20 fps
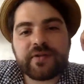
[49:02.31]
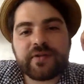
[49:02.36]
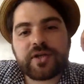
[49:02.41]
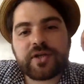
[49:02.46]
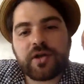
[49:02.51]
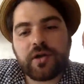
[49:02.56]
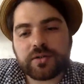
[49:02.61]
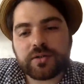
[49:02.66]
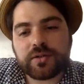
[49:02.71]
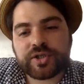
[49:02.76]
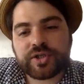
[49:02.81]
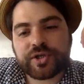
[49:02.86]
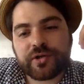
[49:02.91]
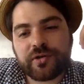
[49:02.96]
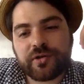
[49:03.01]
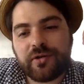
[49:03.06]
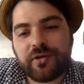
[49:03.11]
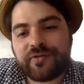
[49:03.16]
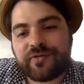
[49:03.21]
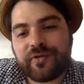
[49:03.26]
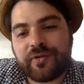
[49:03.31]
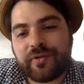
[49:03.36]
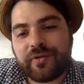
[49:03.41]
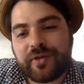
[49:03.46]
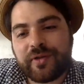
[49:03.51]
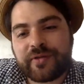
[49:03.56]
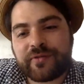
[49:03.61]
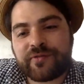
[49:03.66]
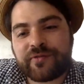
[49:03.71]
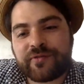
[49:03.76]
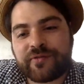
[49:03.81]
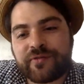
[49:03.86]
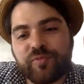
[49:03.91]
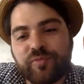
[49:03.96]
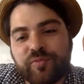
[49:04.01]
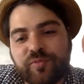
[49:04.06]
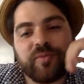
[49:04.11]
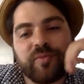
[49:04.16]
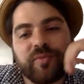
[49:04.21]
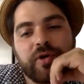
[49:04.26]
But isn't culture also like
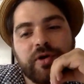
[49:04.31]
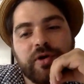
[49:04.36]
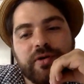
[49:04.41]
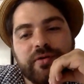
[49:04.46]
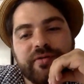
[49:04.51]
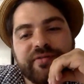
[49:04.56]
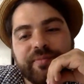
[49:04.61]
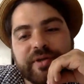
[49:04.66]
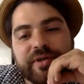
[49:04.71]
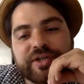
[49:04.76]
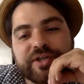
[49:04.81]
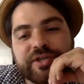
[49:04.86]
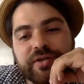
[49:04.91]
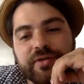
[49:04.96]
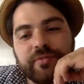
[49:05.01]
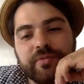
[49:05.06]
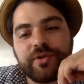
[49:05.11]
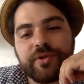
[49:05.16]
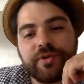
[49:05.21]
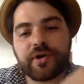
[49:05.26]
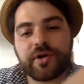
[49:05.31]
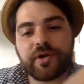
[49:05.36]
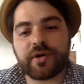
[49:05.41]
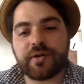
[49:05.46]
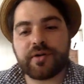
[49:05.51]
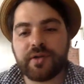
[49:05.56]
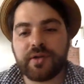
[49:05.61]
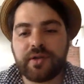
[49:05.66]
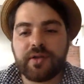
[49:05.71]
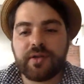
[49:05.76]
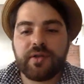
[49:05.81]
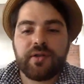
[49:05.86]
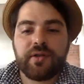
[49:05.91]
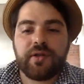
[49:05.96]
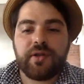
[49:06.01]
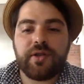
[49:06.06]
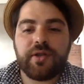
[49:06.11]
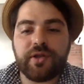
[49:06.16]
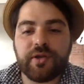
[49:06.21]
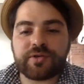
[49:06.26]
super important, especially when you're
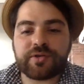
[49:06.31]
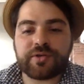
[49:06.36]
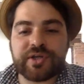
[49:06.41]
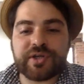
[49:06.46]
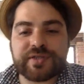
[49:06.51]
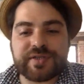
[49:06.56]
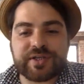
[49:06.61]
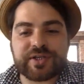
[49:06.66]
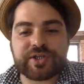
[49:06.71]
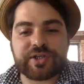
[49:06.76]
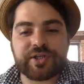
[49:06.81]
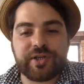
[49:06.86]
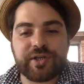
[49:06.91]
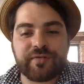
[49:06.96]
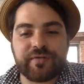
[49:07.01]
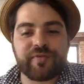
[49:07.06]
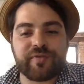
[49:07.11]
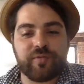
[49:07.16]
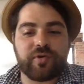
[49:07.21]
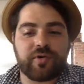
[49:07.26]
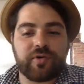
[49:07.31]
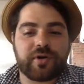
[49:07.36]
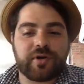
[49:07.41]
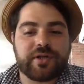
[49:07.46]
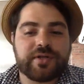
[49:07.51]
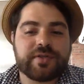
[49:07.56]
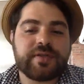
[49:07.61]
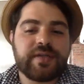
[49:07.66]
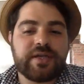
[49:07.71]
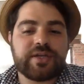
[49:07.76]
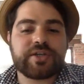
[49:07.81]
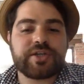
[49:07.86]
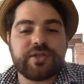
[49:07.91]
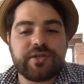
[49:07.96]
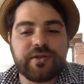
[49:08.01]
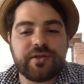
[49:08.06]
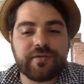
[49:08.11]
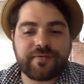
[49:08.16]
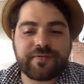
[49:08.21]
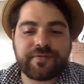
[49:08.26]
from an organization of,
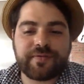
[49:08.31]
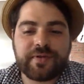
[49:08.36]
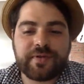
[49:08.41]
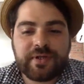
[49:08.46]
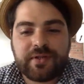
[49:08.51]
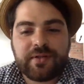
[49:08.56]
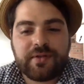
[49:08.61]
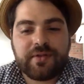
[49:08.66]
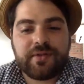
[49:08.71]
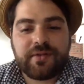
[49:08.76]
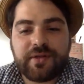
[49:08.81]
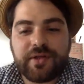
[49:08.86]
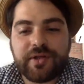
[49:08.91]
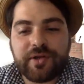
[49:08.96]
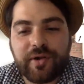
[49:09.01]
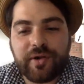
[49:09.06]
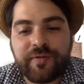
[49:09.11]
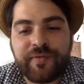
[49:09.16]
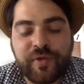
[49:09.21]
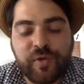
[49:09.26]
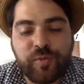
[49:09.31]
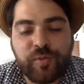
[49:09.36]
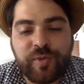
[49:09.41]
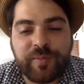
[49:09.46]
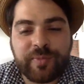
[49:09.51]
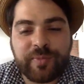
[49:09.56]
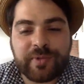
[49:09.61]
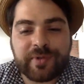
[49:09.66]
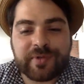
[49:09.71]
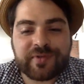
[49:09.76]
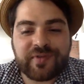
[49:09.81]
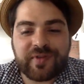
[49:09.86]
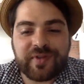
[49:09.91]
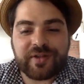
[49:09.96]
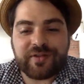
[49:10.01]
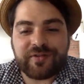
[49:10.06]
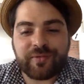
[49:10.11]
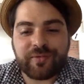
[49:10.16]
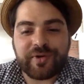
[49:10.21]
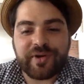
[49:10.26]
you know, a few people to then
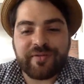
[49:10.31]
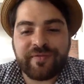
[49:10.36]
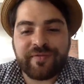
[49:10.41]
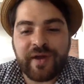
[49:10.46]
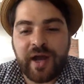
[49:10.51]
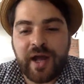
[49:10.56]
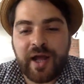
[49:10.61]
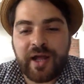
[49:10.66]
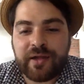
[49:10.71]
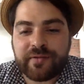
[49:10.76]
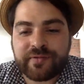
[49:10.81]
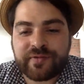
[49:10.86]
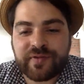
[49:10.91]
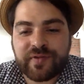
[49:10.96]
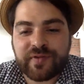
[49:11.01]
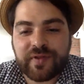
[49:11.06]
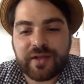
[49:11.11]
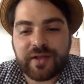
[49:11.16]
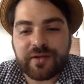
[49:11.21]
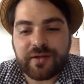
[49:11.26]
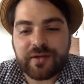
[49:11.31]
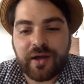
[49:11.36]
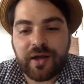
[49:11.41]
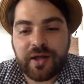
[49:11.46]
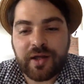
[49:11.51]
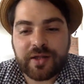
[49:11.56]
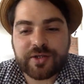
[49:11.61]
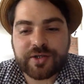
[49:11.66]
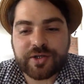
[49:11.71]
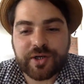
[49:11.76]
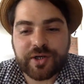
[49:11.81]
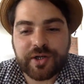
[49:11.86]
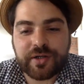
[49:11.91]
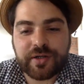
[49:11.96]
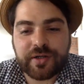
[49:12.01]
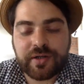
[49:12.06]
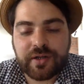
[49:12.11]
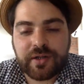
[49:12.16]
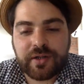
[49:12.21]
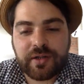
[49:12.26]
25 to then 100?
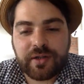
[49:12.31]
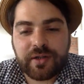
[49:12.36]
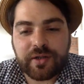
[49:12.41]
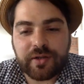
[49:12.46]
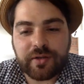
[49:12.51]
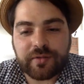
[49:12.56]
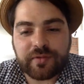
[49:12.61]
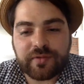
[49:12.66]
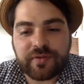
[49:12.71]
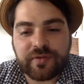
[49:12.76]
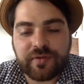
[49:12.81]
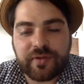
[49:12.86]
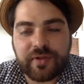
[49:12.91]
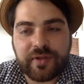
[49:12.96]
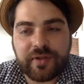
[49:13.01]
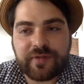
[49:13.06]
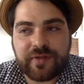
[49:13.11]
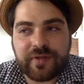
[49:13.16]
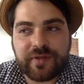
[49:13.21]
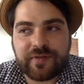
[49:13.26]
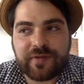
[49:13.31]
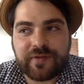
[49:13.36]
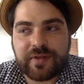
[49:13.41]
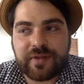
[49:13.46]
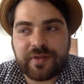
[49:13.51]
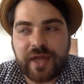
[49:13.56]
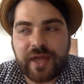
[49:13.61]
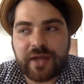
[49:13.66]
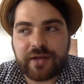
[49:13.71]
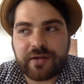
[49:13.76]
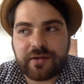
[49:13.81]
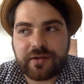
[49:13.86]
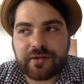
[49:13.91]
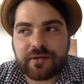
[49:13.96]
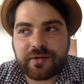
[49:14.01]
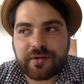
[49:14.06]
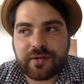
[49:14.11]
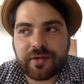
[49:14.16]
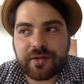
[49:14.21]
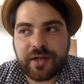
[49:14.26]
You know, isn't that
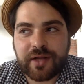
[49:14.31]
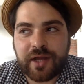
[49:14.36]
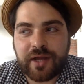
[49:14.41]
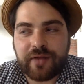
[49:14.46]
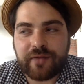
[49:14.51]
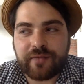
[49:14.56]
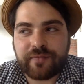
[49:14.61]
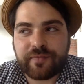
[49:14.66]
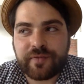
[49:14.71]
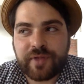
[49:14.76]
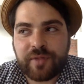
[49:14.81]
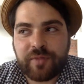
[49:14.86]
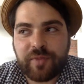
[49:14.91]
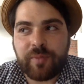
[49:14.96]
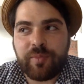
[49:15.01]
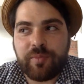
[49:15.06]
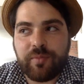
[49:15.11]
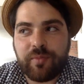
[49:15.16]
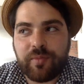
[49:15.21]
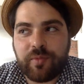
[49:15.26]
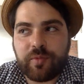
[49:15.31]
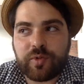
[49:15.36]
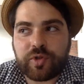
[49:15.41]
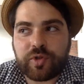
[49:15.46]
kind of maybe?